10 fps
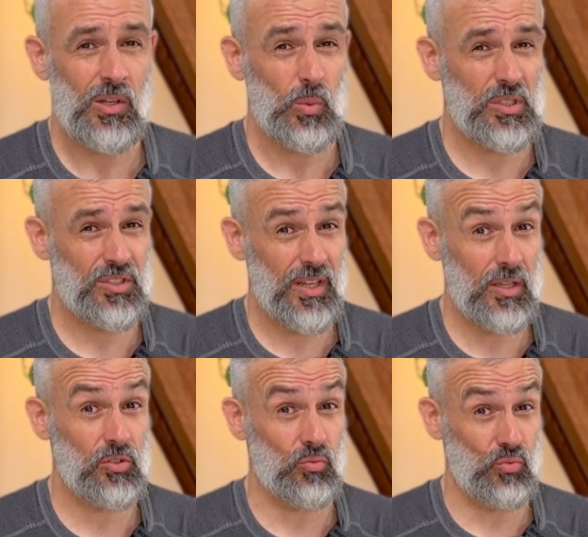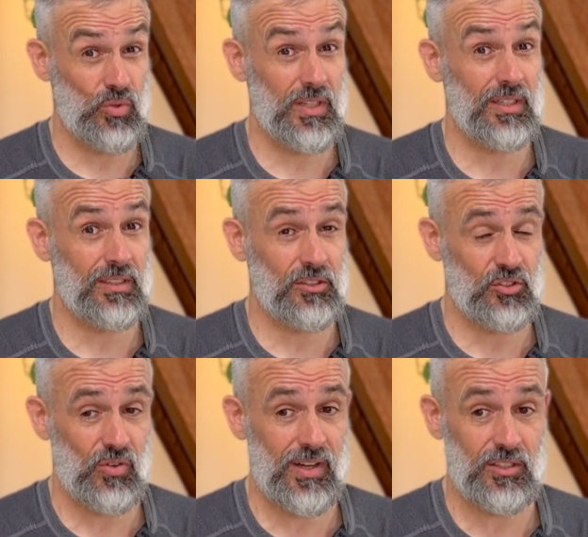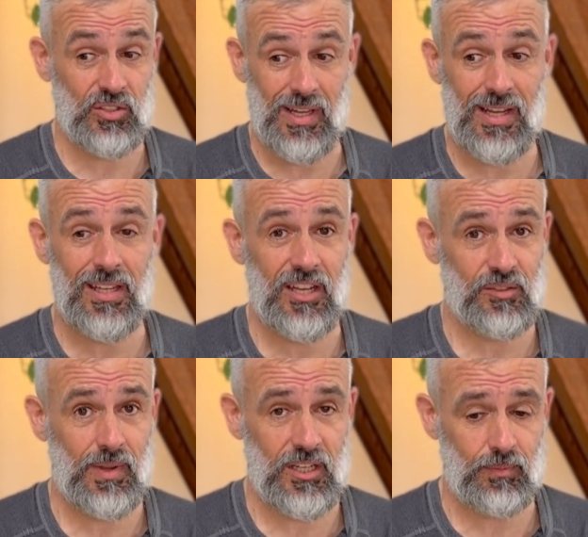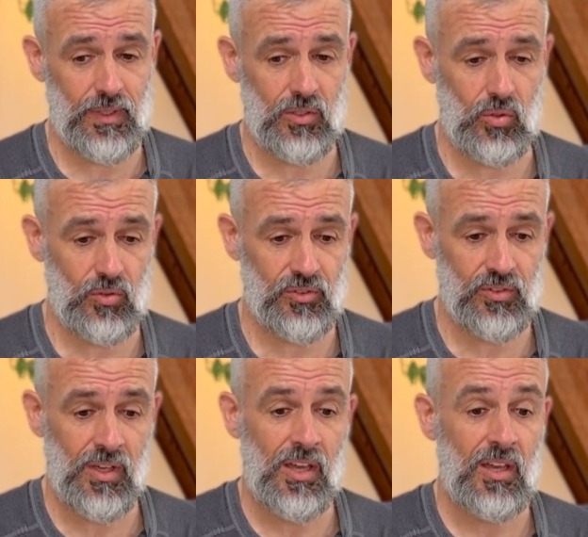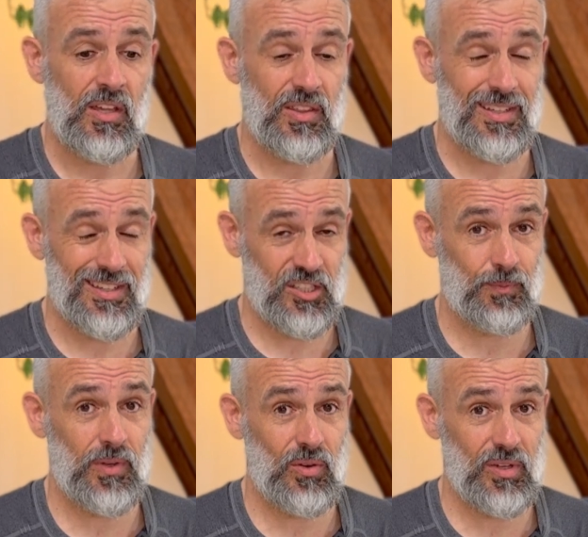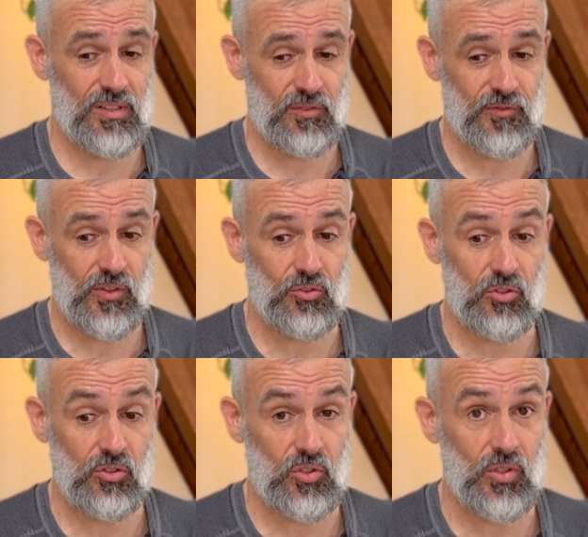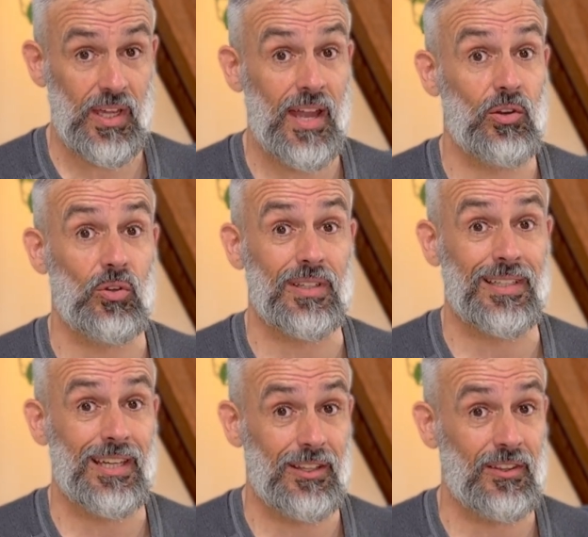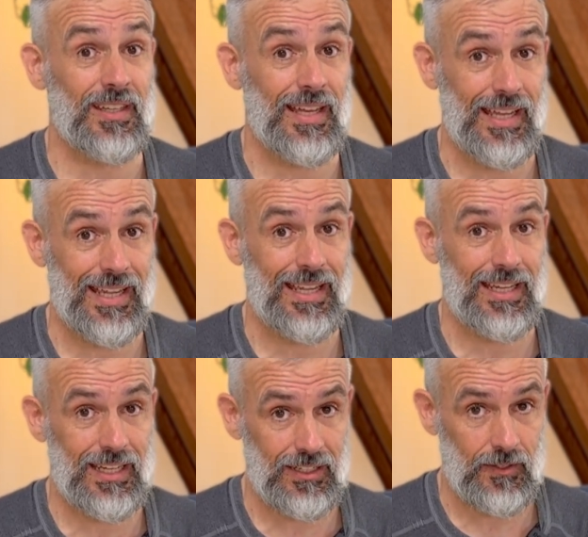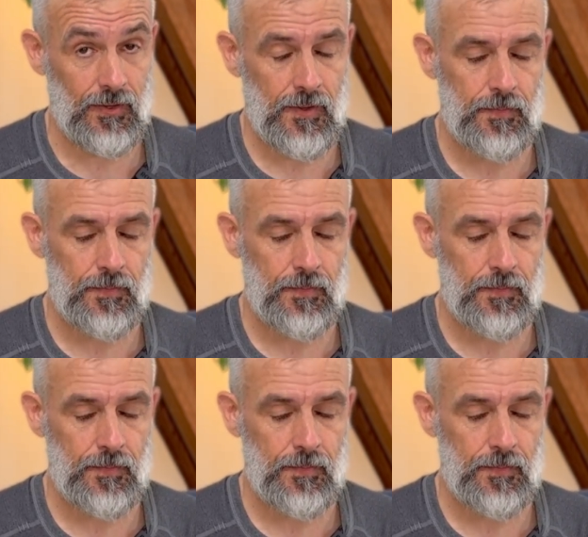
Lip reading: which sounds really strange to any asthmatic because the experience feels like you cannot get the air in.